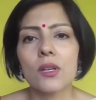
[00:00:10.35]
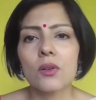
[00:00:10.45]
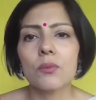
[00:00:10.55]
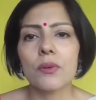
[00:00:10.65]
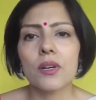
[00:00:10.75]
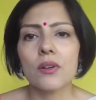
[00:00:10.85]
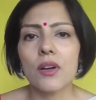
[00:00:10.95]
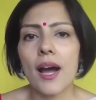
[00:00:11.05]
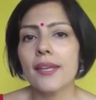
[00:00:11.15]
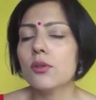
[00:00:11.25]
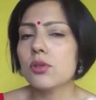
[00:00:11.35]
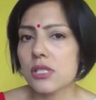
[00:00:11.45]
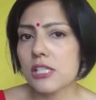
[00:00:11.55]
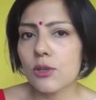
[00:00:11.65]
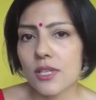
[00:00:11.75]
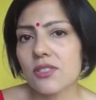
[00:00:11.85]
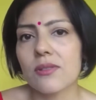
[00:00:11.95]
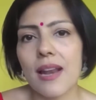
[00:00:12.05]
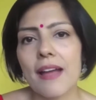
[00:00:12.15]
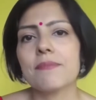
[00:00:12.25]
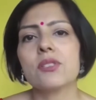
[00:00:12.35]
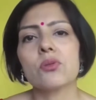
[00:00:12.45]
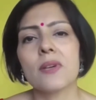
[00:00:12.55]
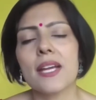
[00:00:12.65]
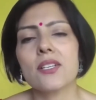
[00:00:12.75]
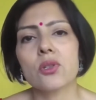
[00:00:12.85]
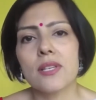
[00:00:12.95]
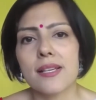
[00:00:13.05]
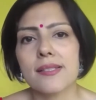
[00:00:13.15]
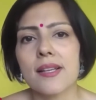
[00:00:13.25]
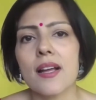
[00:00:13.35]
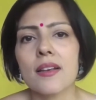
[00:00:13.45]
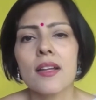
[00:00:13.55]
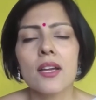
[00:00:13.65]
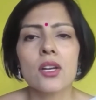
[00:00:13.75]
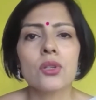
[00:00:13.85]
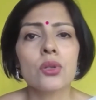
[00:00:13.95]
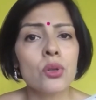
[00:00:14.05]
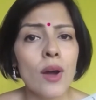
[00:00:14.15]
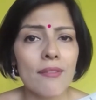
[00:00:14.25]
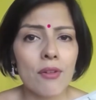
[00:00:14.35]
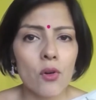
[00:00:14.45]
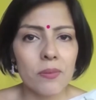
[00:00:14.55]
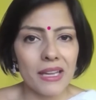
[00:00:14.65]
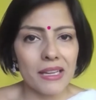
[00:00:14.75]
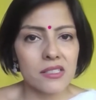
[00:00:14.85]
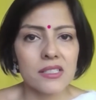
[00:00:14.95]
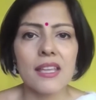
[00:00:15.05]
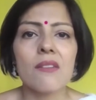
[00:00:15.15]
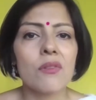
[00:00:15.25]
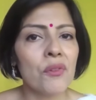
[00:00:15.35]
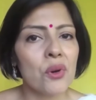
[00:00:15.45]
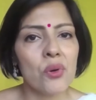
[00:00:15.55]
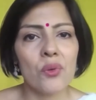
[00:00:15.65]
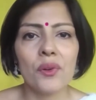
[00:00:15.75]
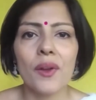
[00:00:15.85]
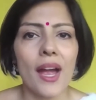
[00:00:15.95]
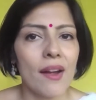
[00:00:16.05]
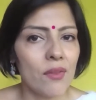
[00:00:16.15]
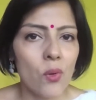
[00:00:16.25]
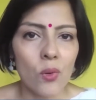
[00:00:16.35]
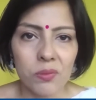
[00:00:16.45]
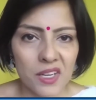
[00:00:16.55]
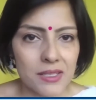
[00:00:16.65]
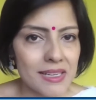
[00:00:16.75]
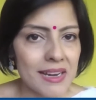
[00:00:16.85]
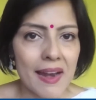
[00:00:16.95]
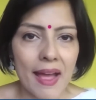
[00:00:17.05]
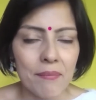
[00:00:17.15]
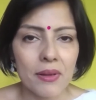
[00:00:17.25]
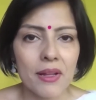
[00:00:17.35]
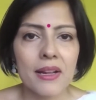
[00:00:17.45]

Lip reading: You know, are you still going to labs to get your test done? Do you have home kits? See, even for COVID, we have a home kit and an app.